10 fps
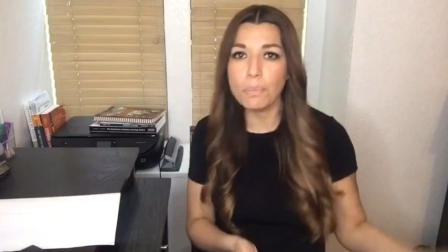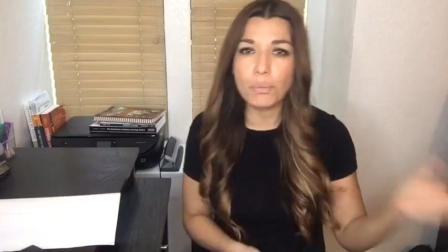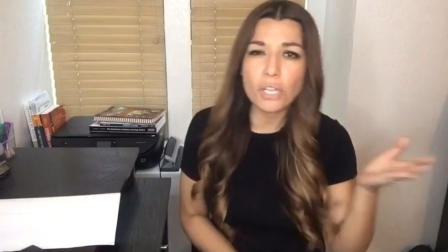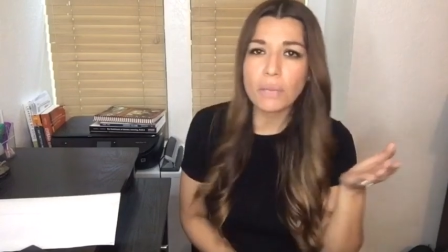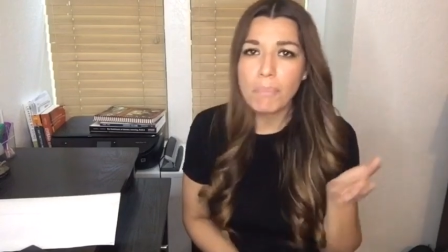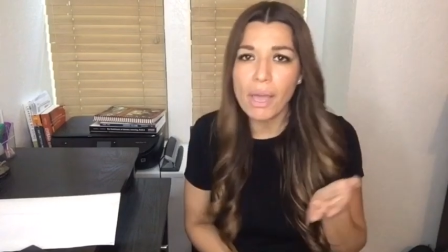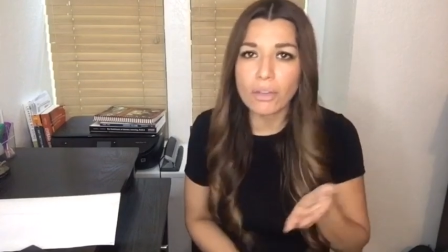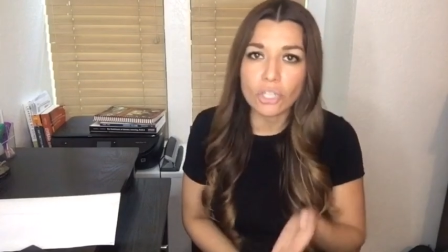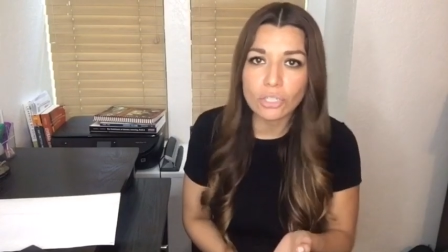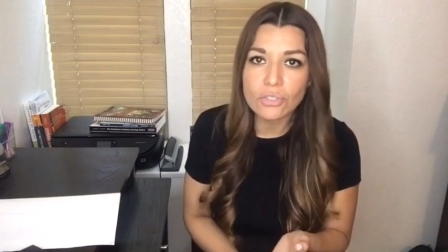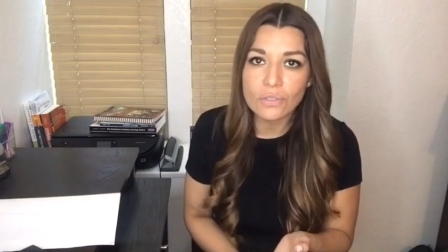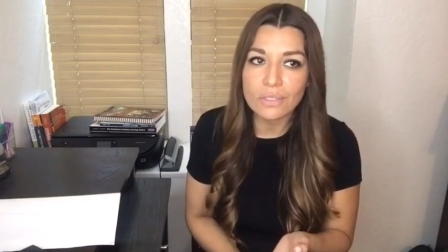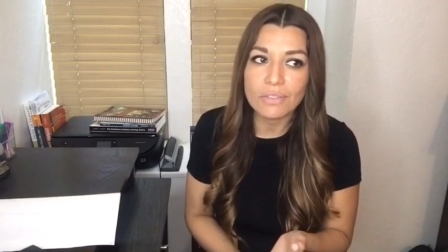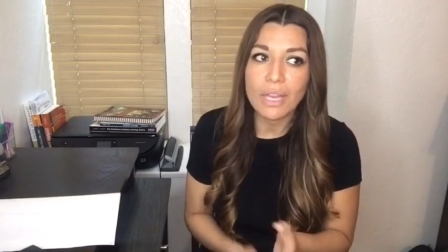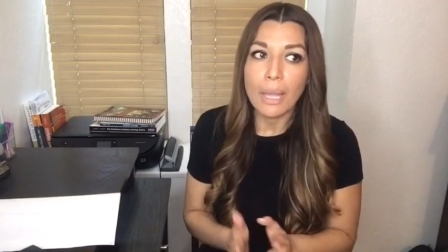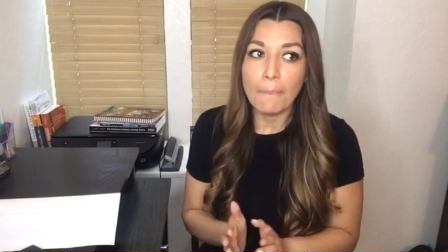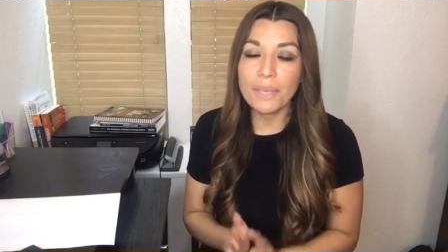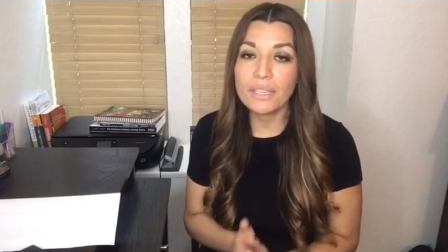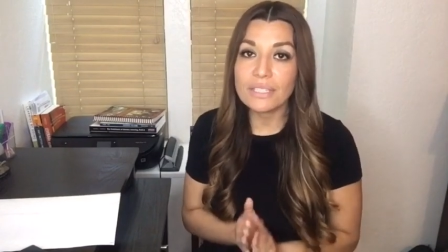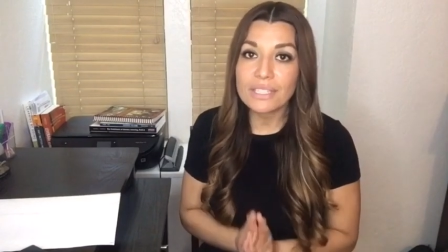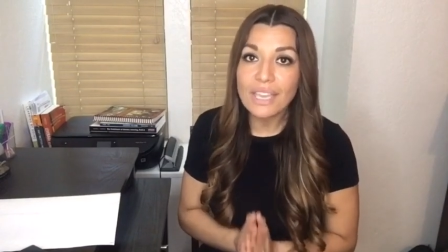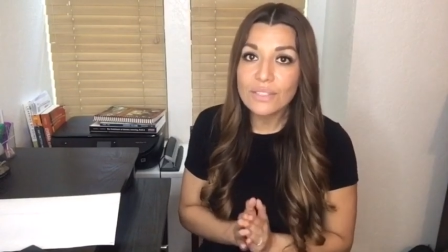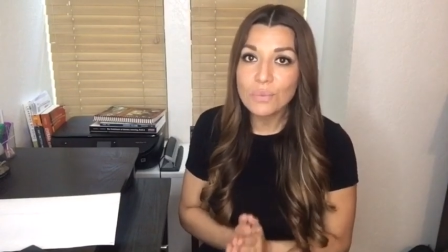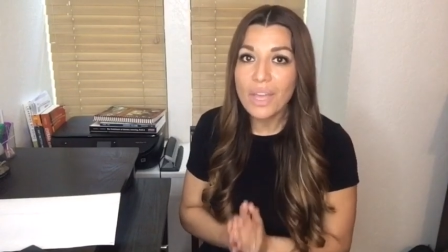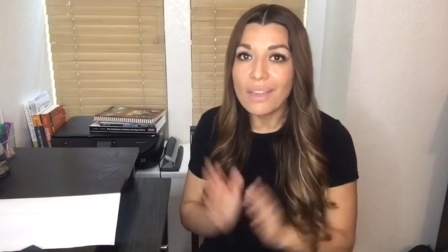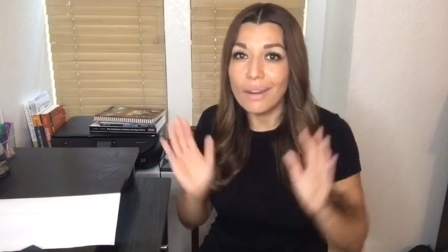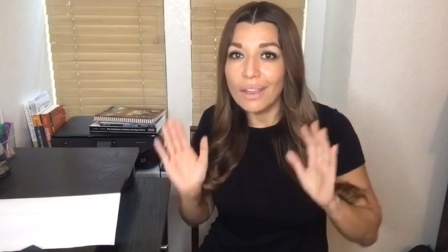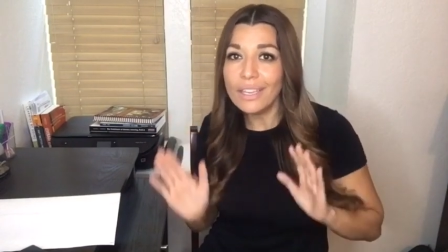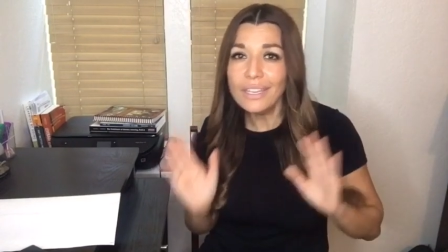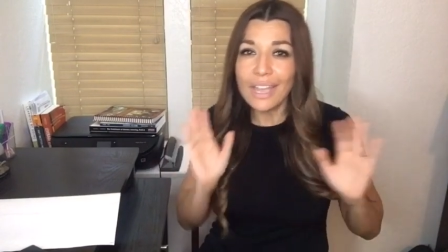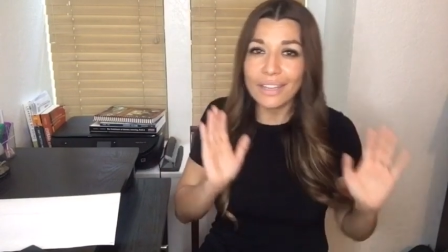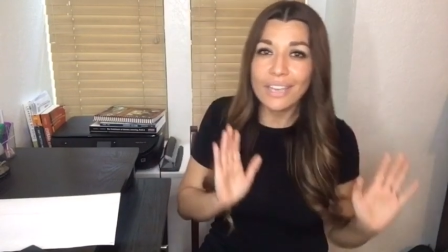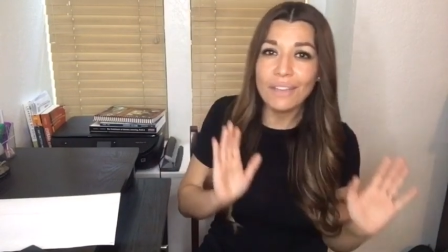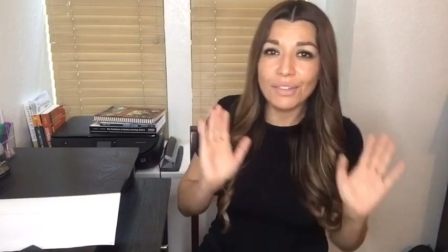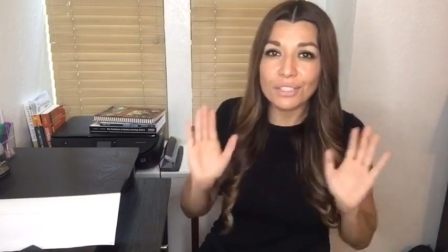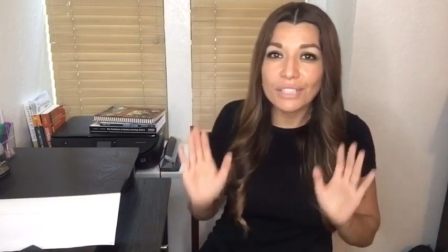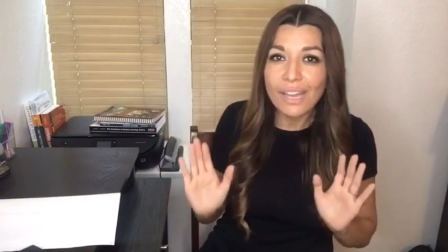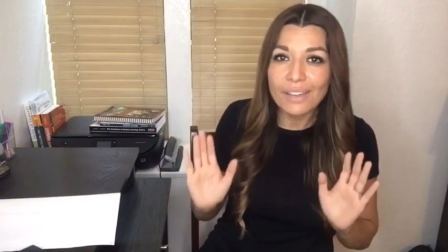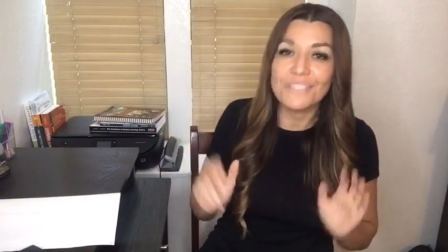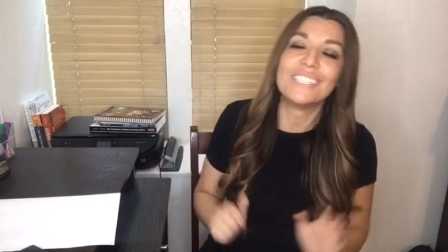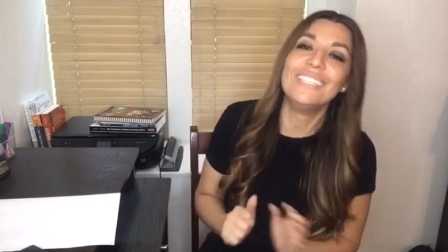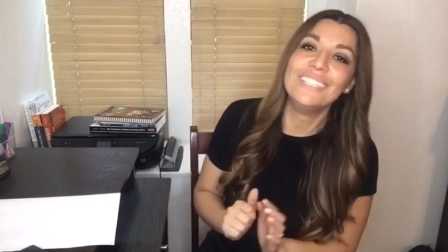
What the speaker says: bringing back cursive, because guess what? It had never left.